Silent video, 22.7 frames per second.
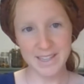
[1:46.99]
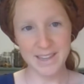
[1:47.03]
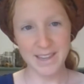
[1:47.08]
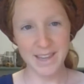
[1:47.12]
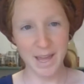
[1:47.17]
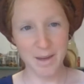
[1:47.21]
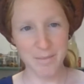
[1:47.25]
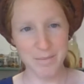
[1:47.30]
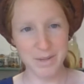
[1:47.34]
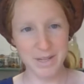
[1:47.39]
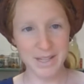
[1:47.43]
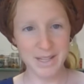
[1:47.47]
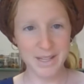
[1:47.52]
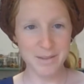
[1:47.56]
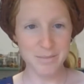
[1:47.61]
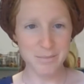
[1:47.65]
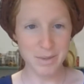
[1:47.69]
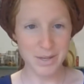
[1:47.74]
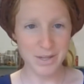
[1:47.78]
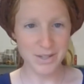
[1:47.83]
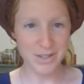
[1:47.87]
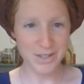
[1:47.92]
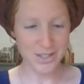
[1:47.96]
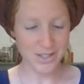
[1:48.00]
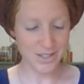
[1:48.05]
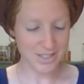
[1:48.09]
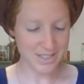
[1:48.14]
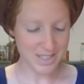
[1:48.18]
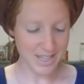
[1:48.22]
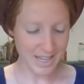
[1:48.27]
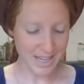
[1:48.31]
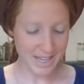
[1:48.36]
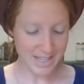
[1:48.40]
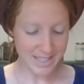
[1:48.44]
lemony, bitter
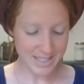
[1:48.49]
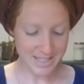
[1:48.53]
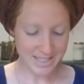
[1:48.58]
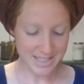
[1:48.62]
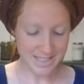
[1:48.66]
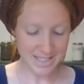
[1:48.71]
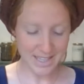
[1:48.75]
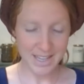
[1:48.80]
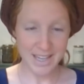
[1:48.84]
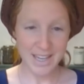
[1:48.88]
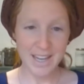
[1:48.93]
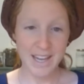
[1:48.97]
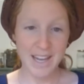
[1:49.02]
taste.